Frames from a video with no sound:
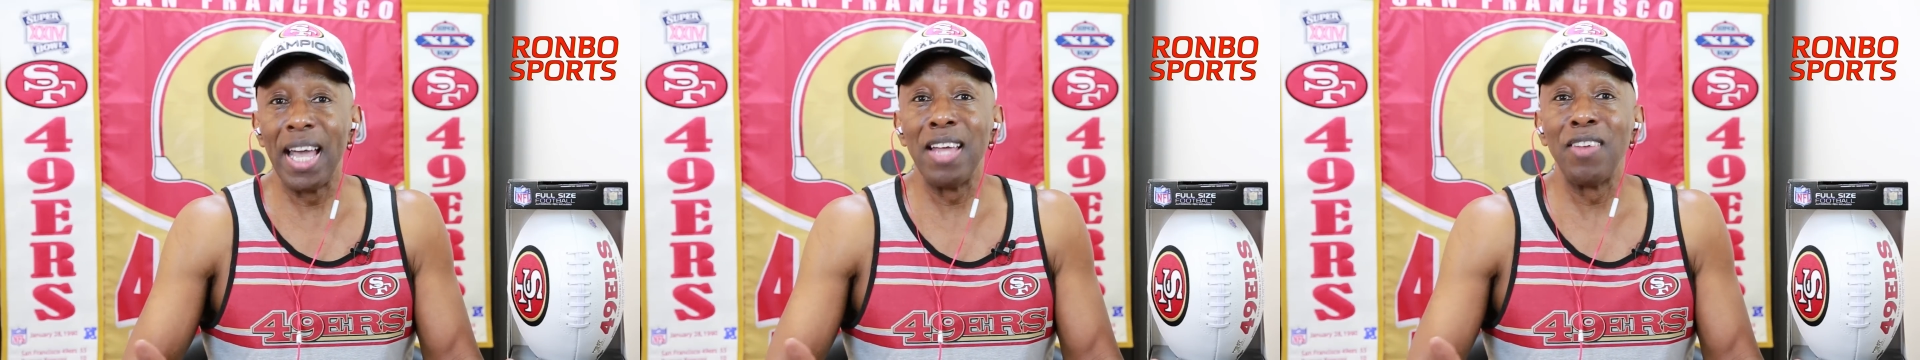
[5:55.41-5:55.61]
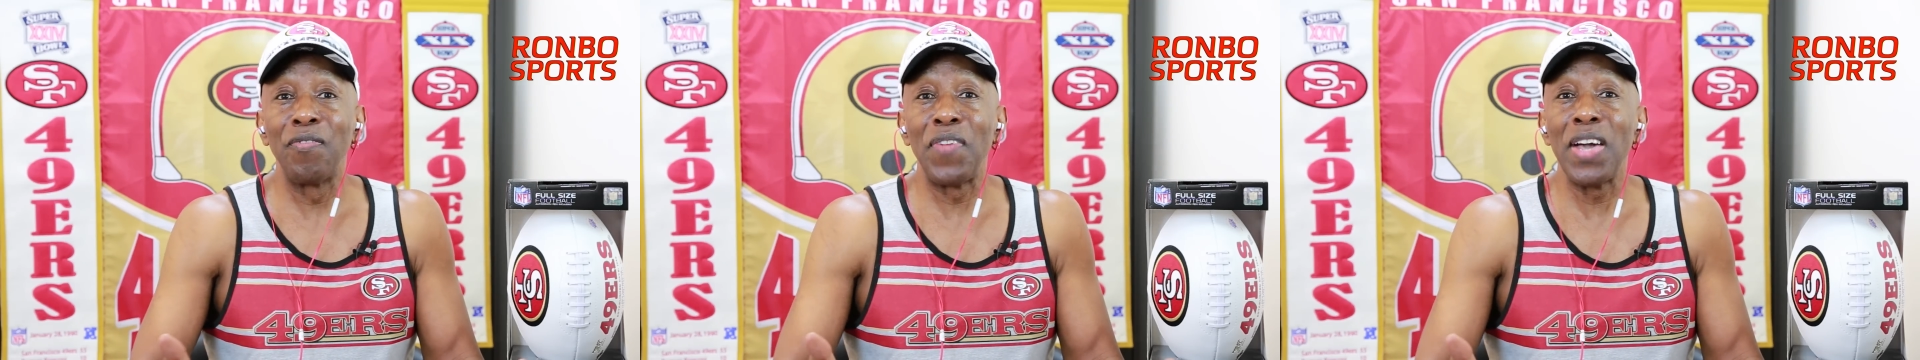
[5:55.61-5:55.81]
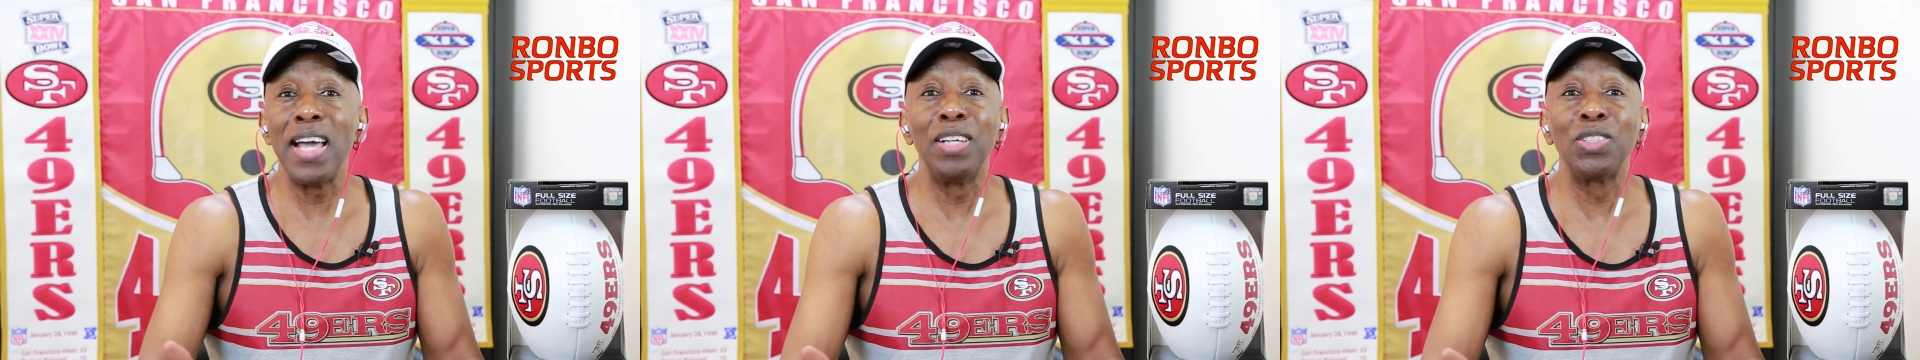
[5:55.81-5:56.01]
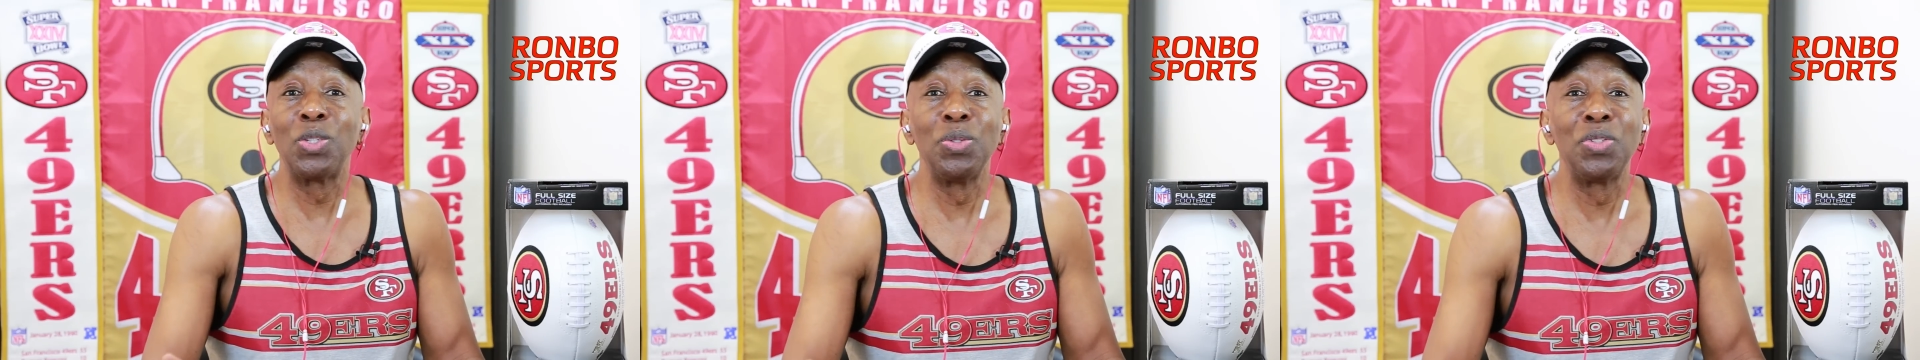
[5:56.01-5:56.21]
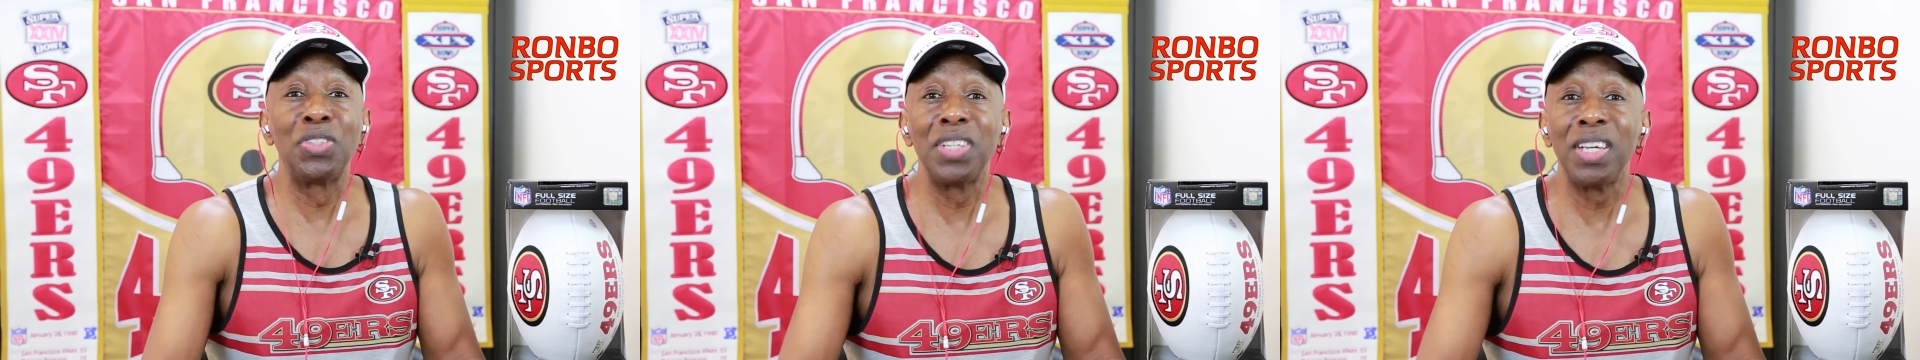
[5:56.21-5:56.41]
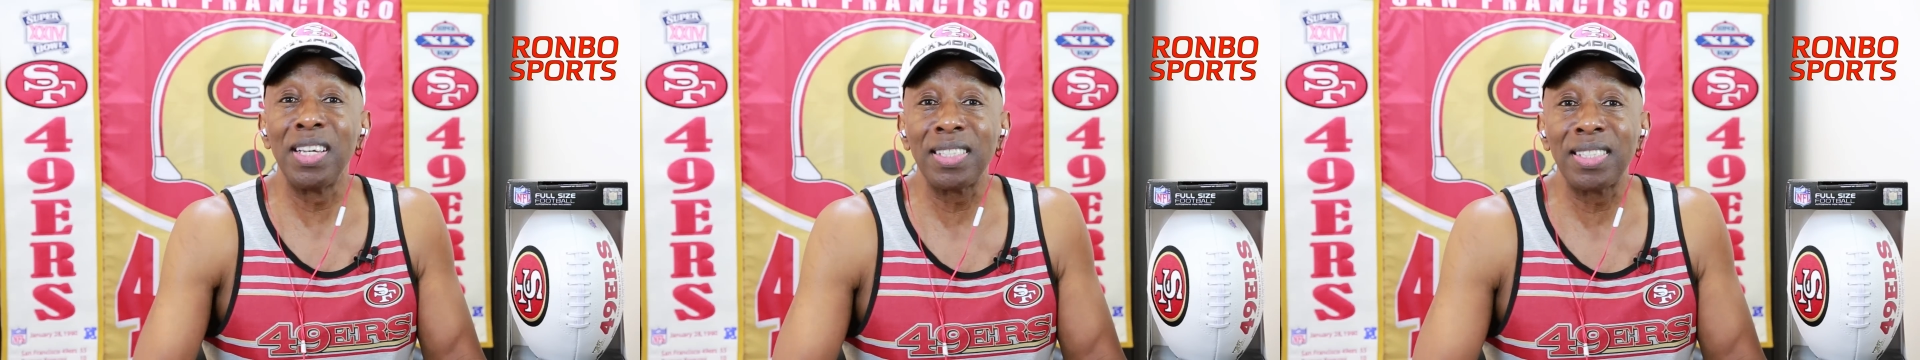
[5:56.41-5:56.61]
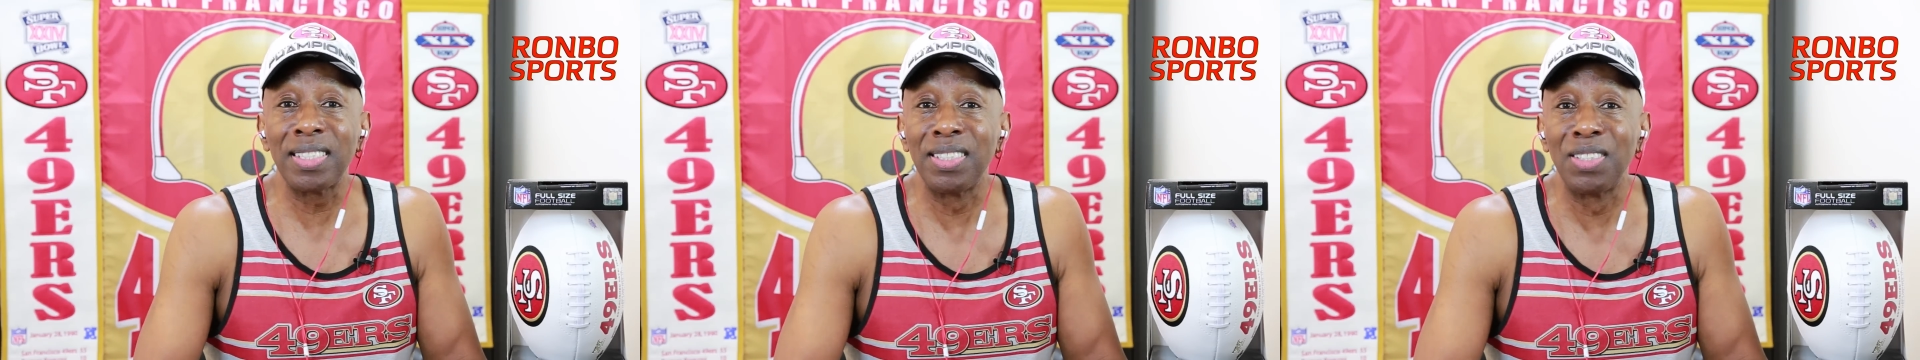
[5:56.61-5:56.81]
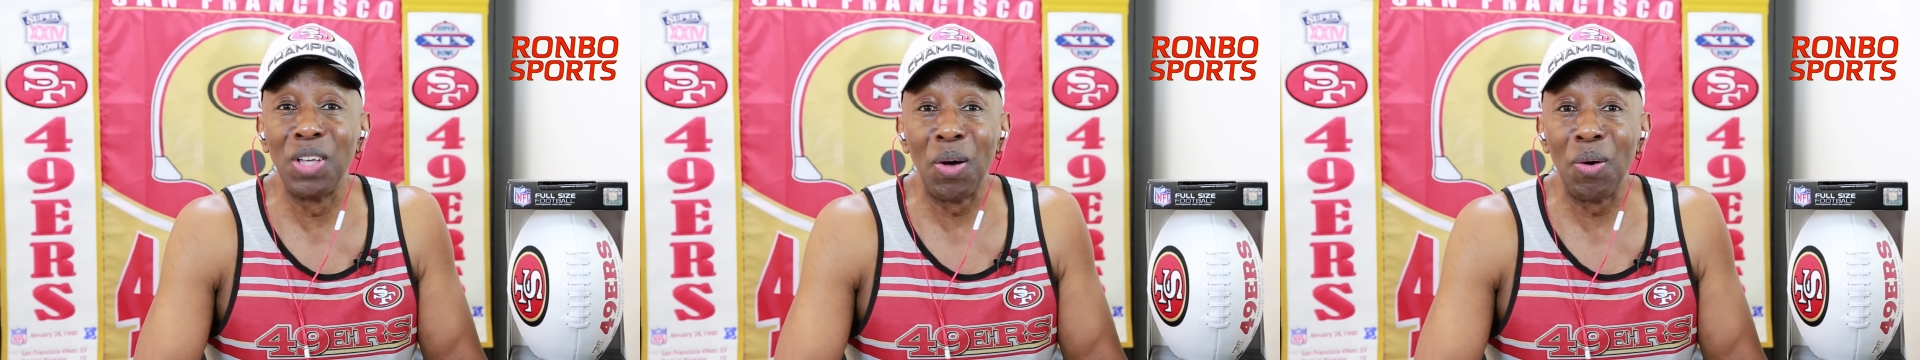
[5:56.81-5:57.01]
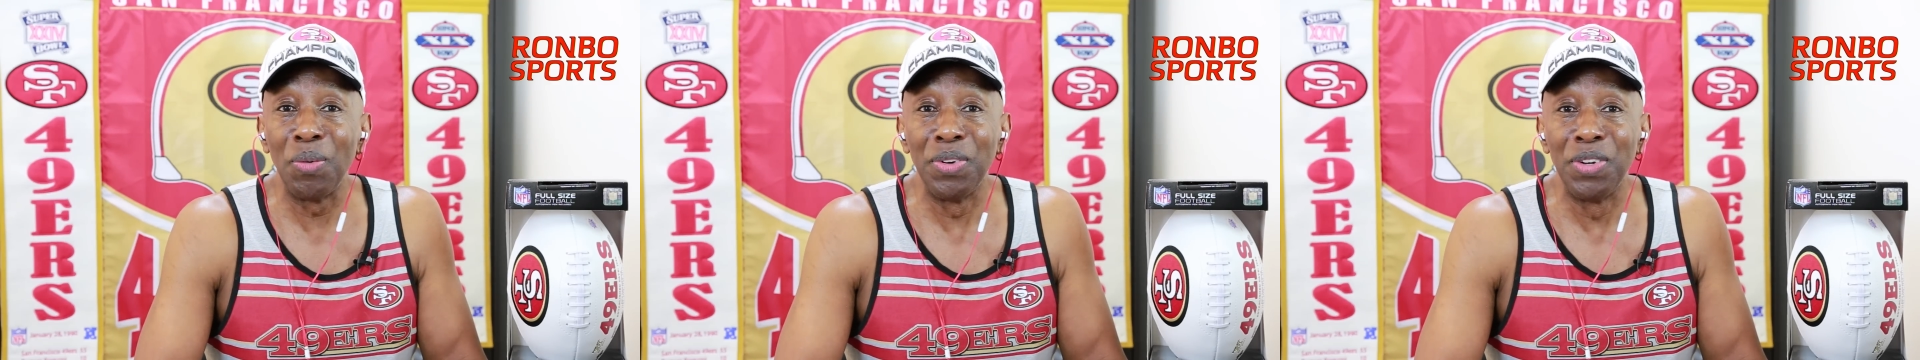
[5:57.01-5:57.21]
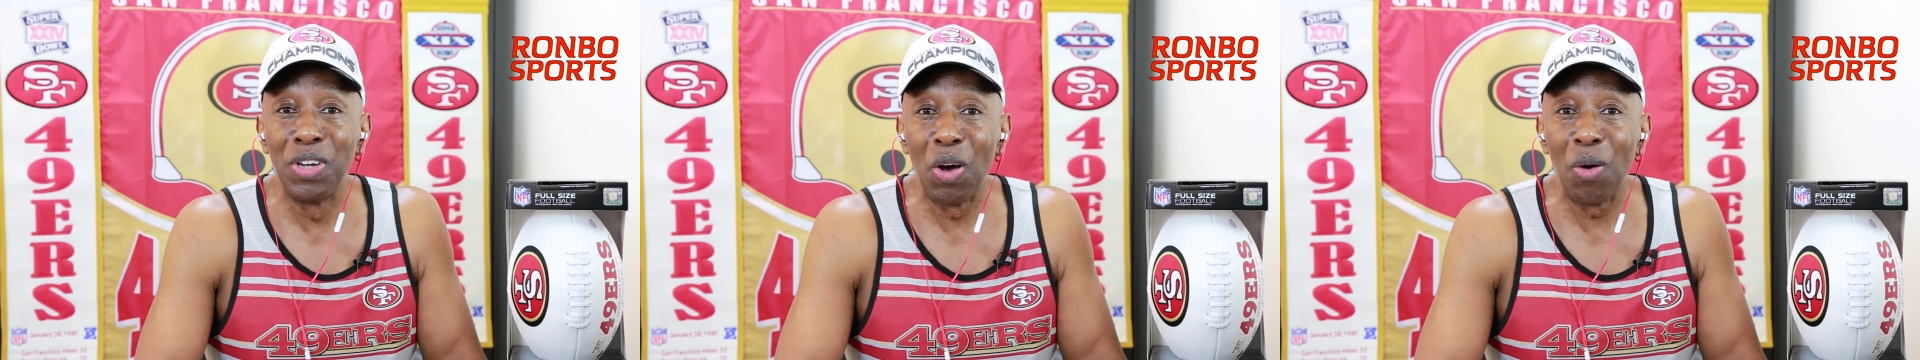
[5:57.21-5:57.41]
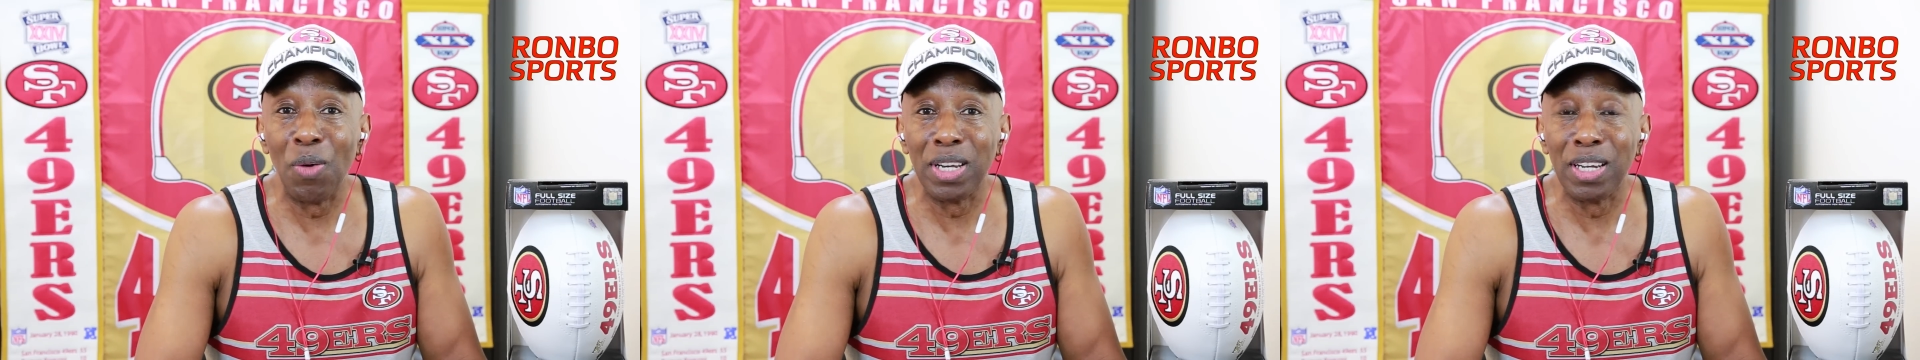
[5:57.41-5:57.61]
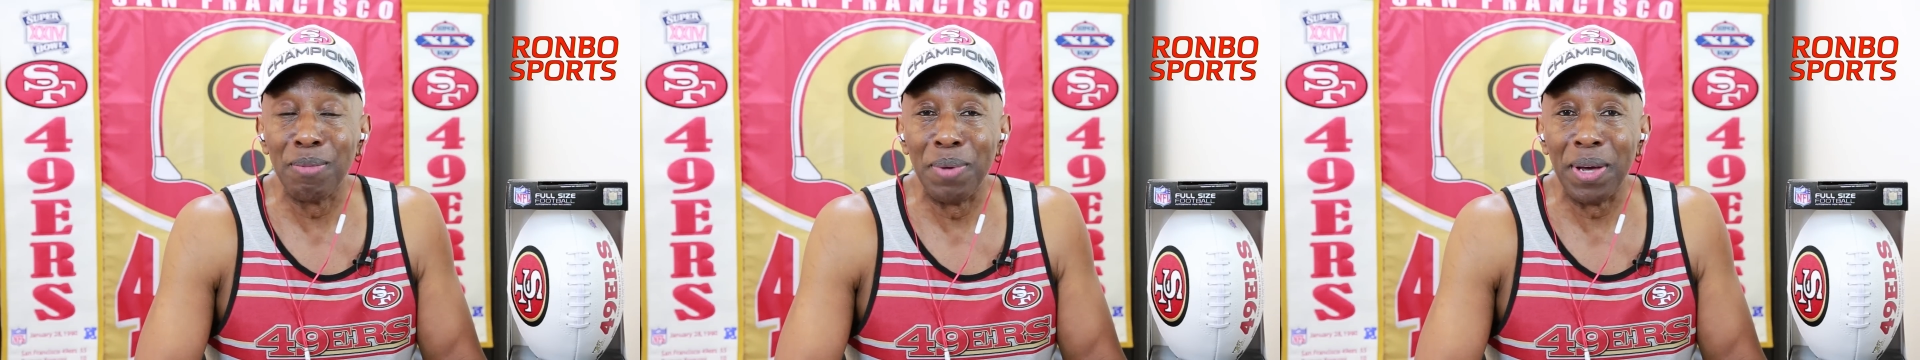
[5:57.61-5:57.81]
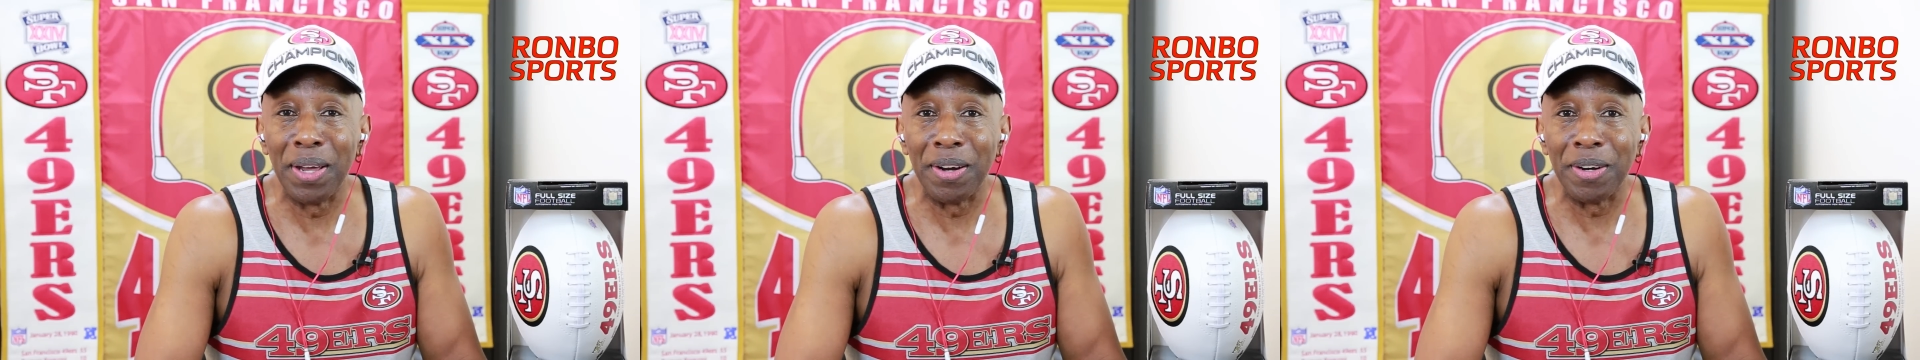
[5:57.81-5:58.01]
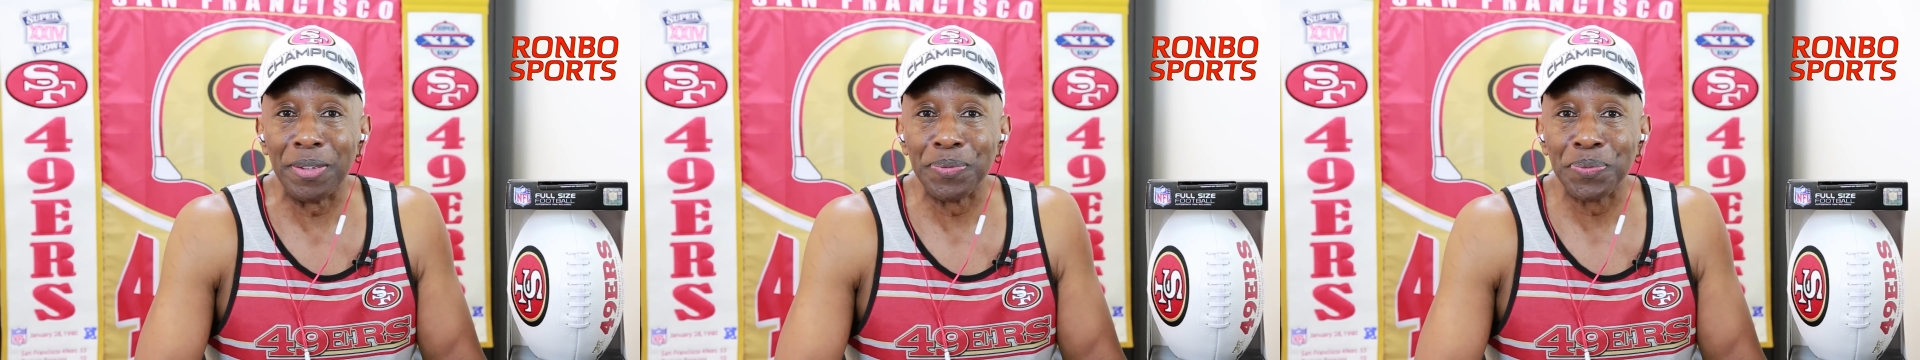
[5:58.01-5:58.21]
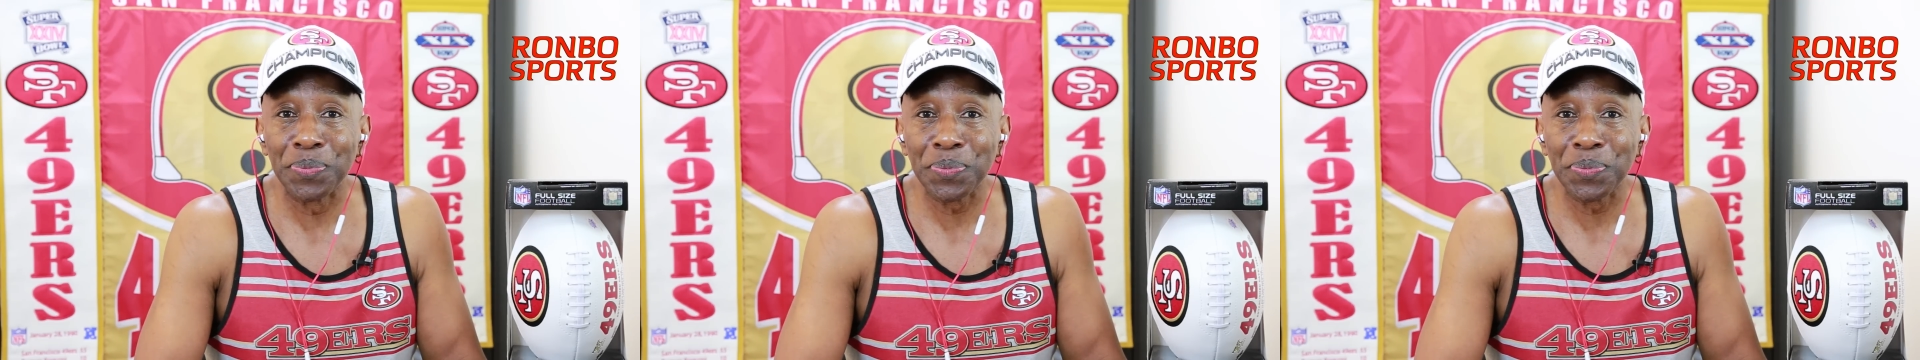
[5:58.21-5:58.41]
and fans who just don't know any better.